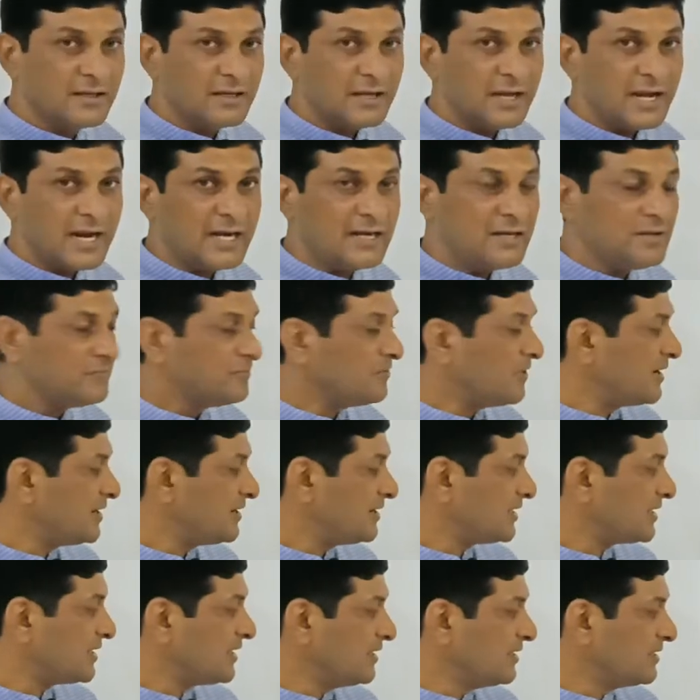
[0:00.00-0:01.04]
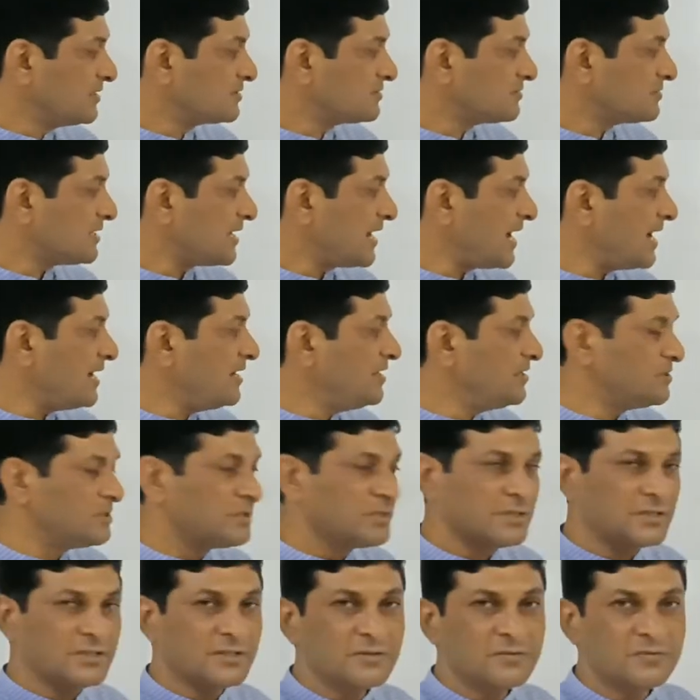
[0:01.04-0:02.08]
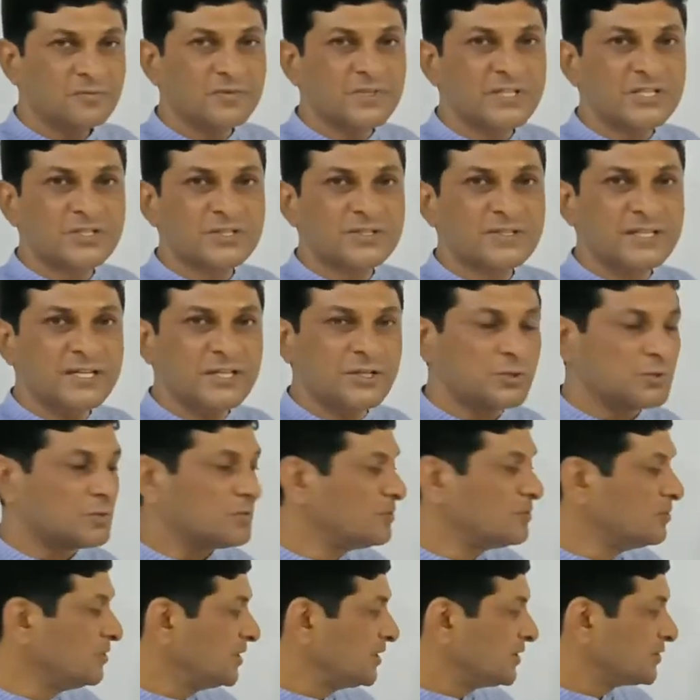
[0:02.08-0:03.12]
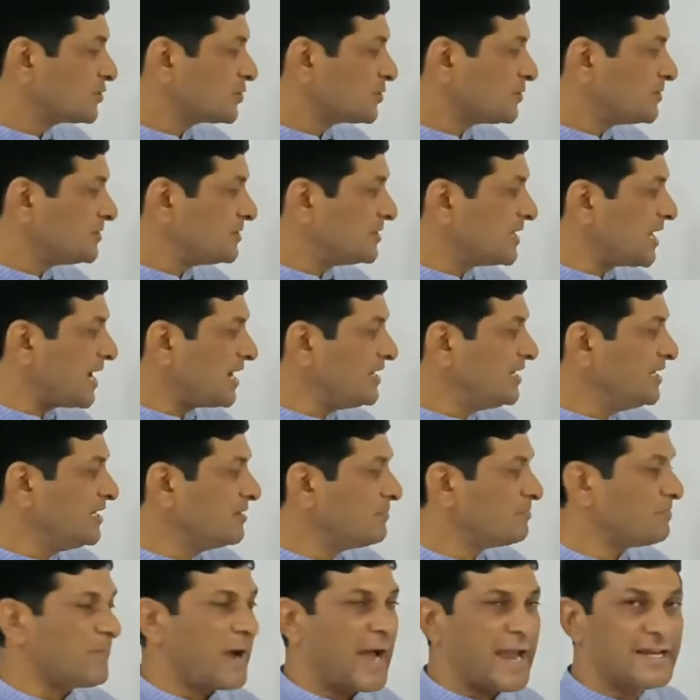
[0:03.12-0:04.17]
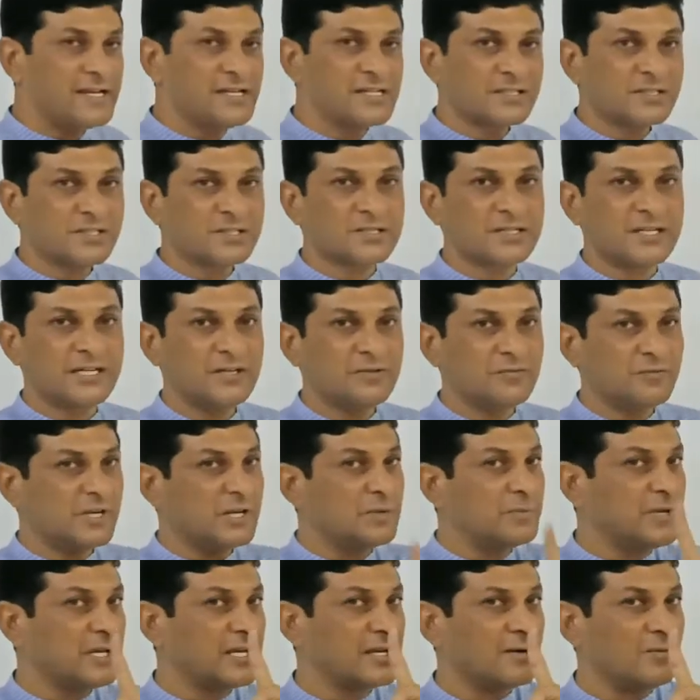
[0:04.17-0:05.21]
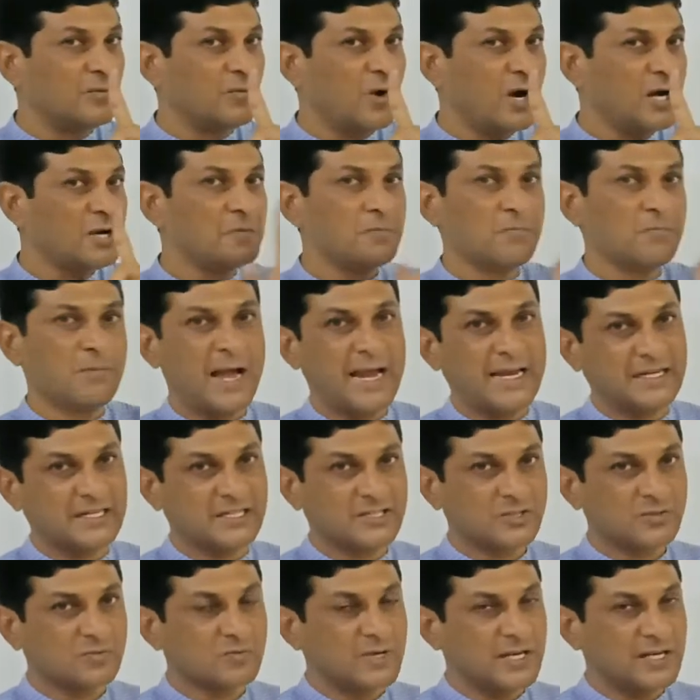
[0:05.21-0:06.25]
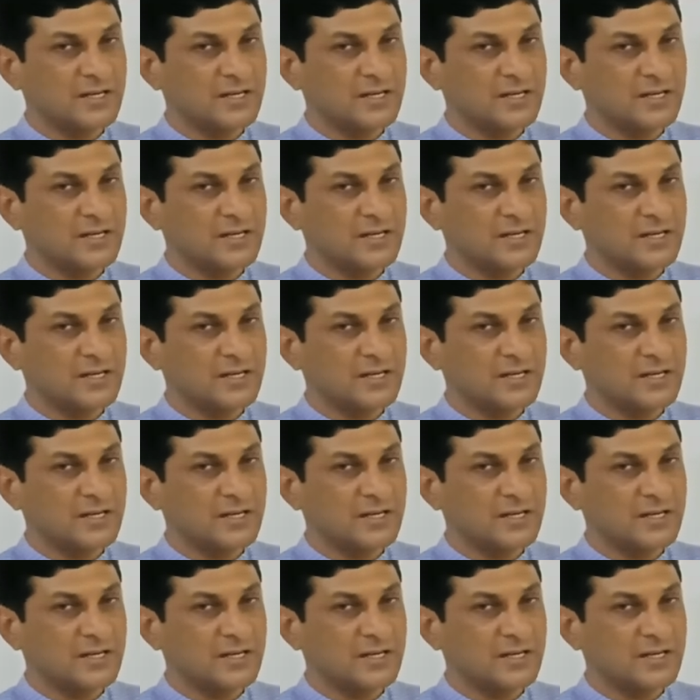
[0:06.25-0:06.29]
And if we are taking its addition with C2, so 9 minus 10 will become what? Minus 1.